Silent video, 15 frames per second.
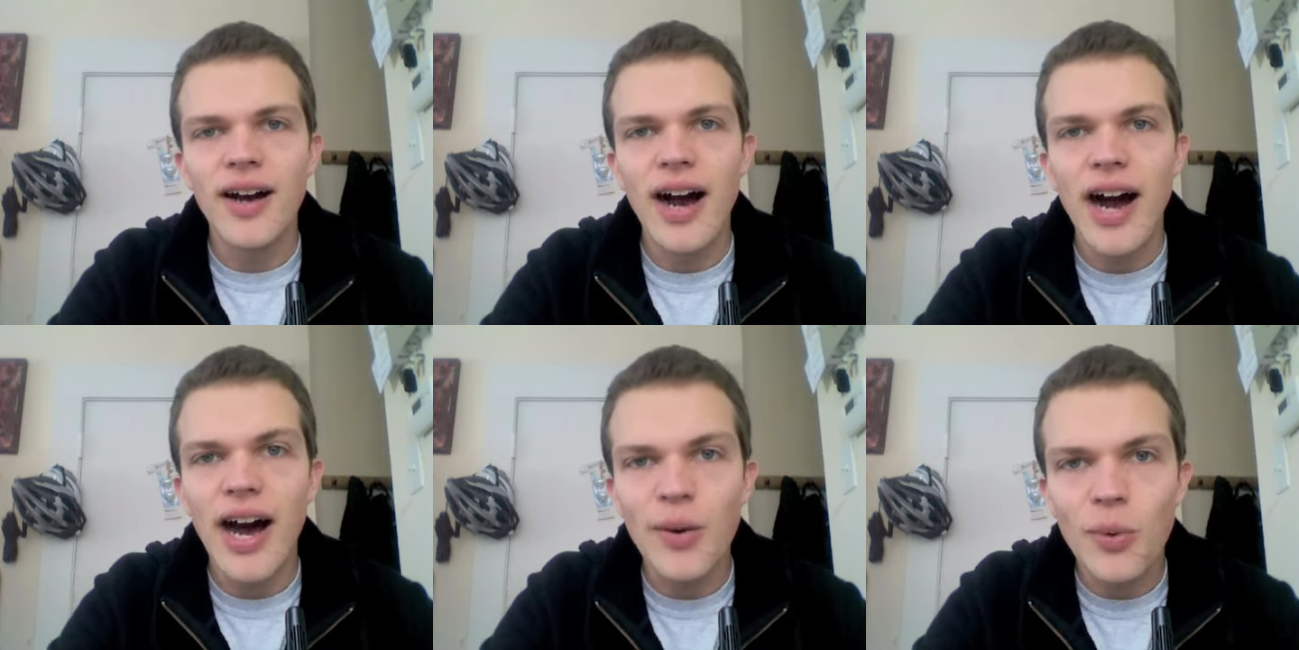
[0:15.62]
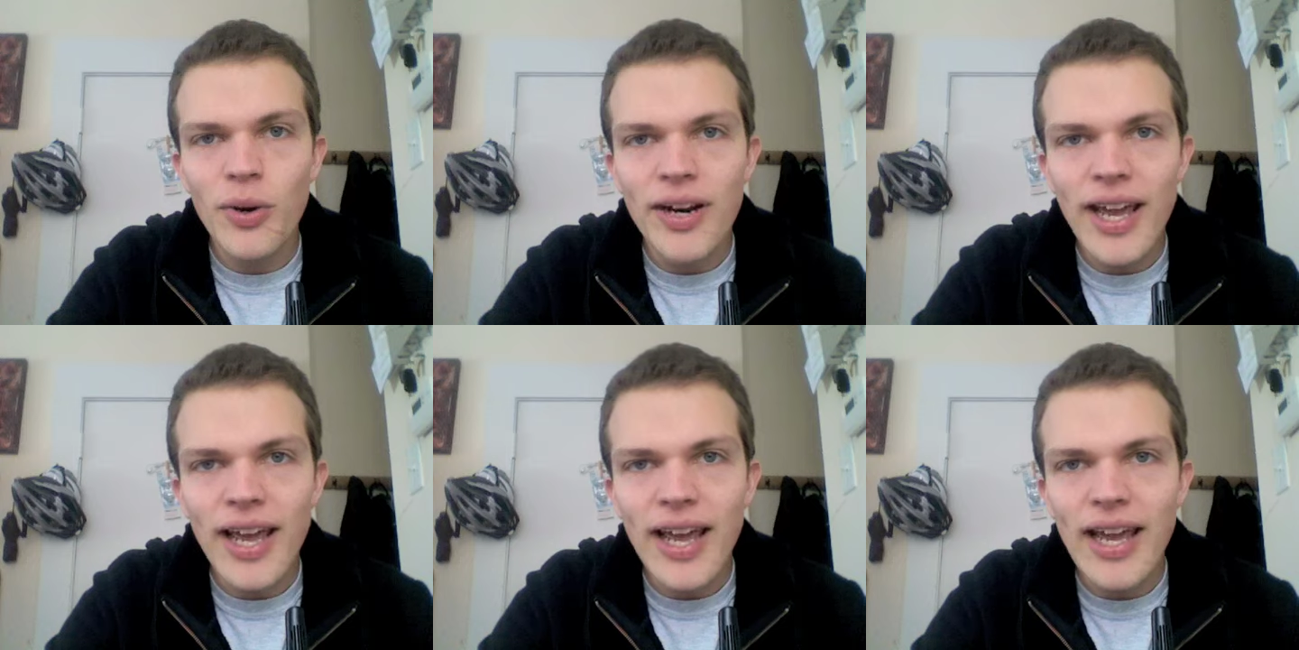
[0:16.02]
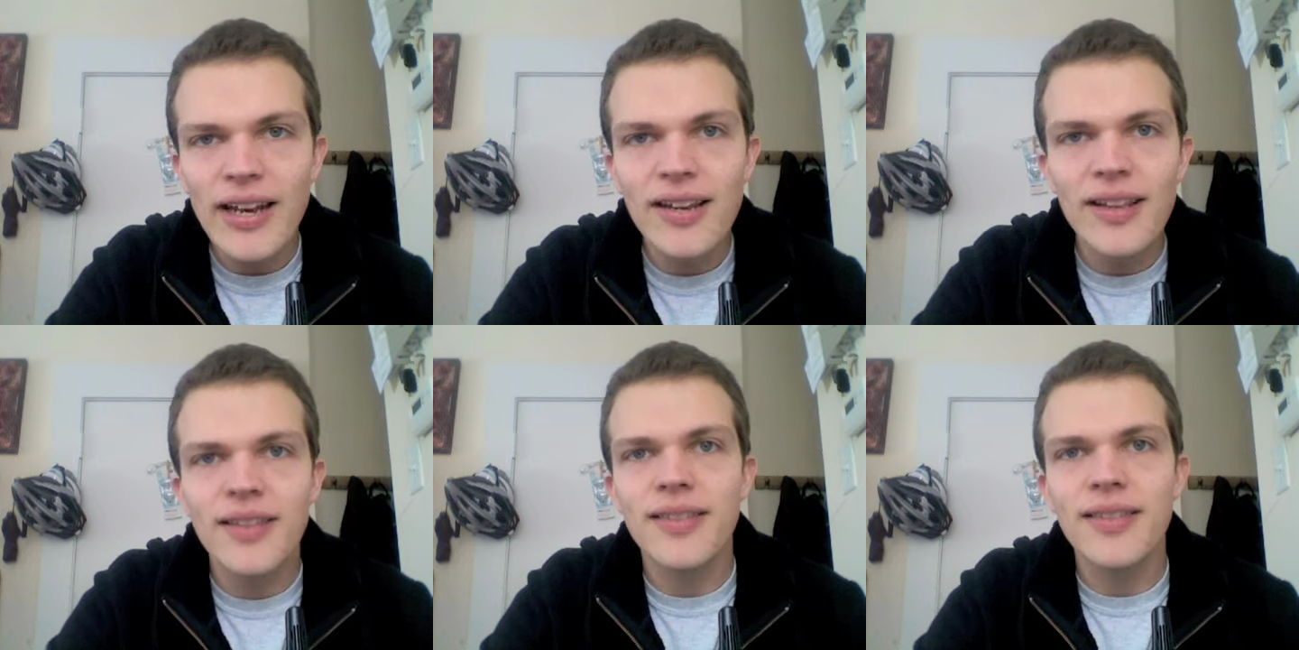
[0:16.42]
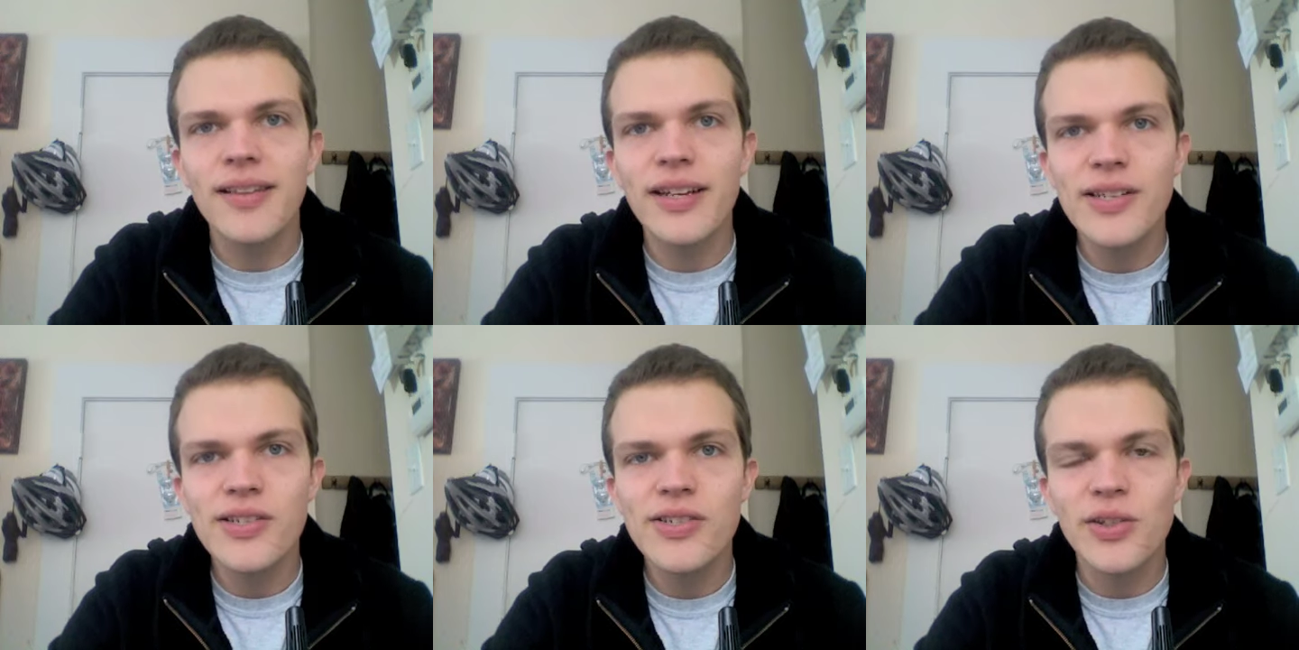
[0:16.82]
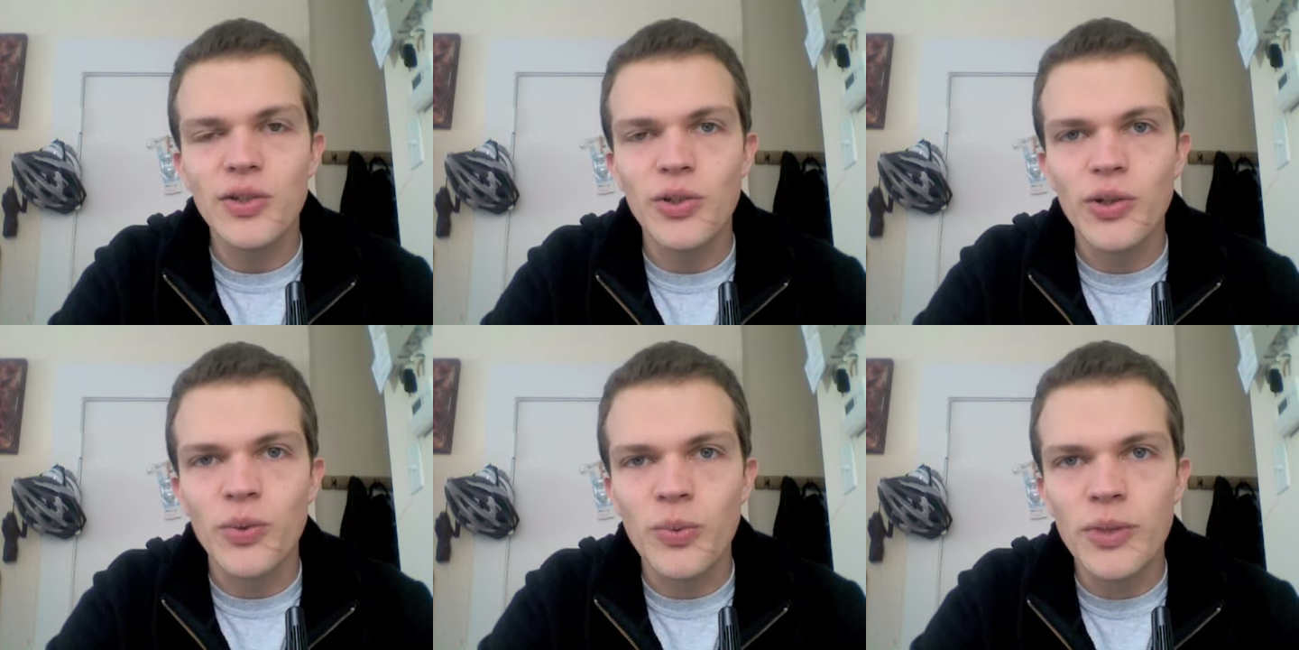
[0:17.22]
On one hand, things
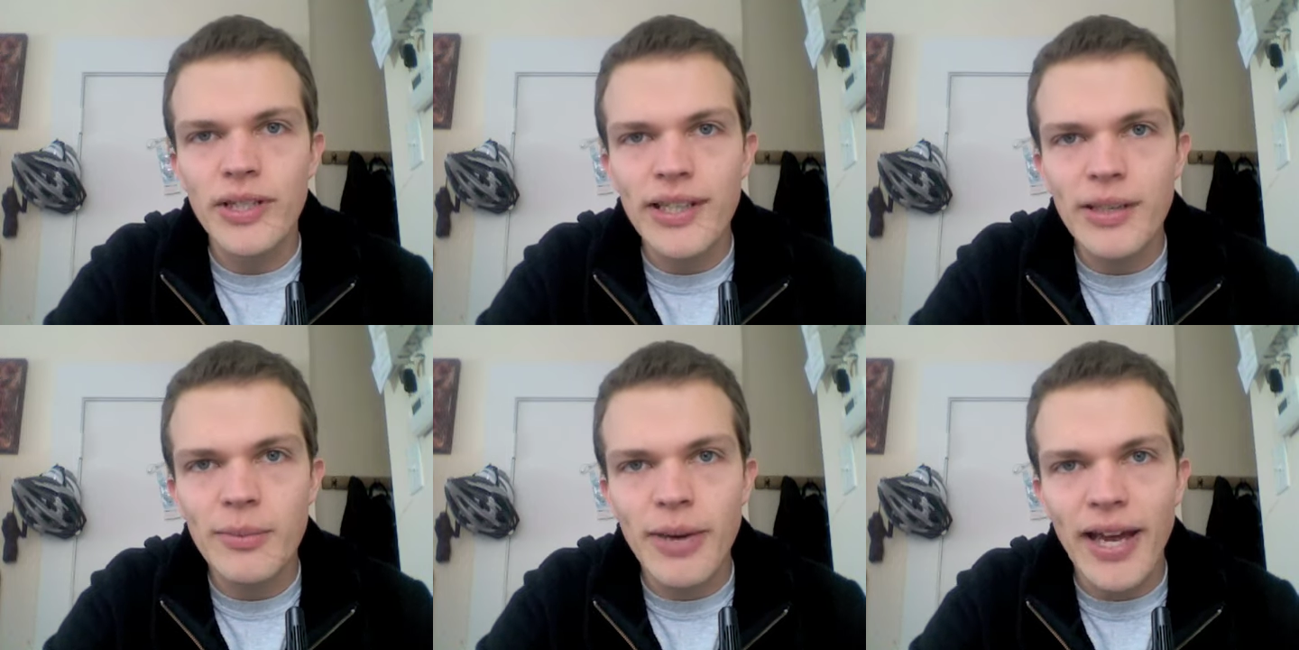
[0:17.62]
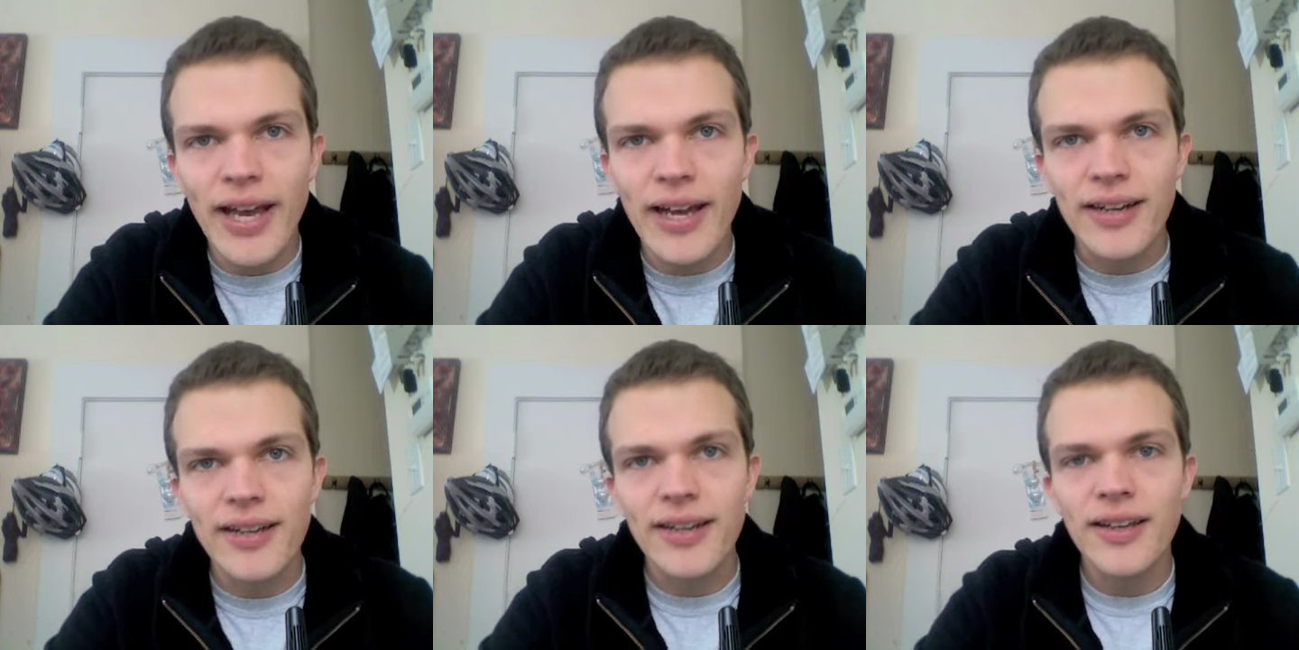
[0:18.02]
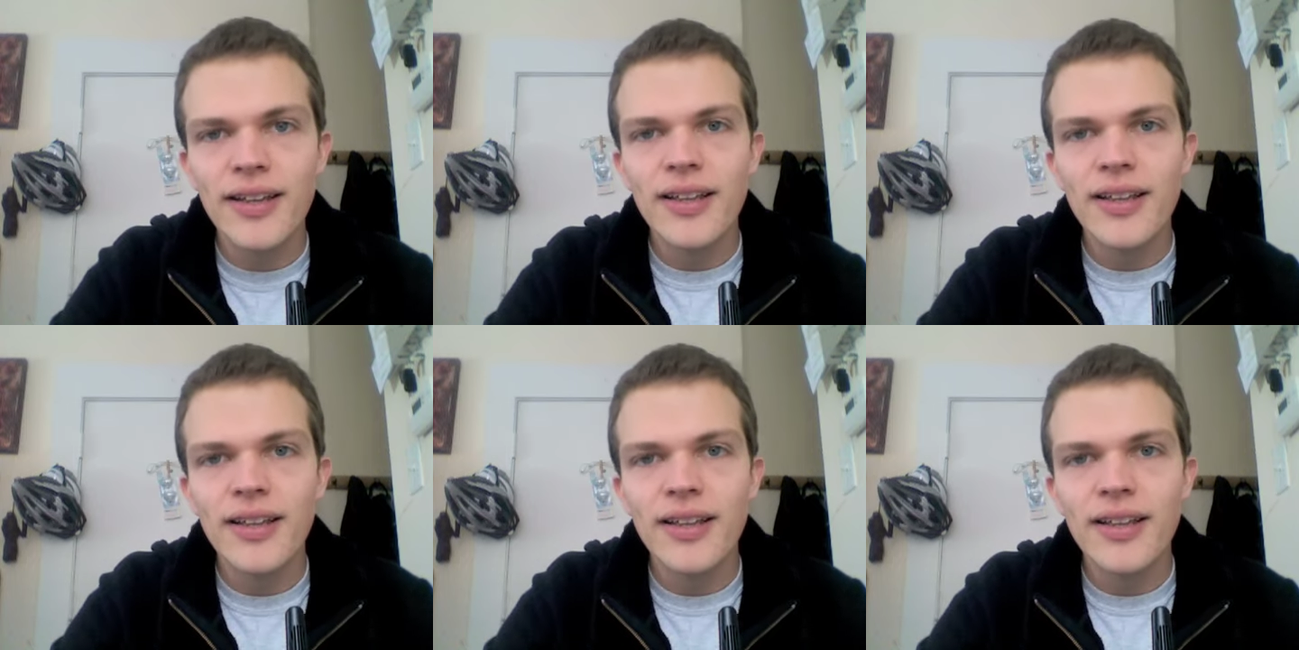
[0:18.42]
look really bad.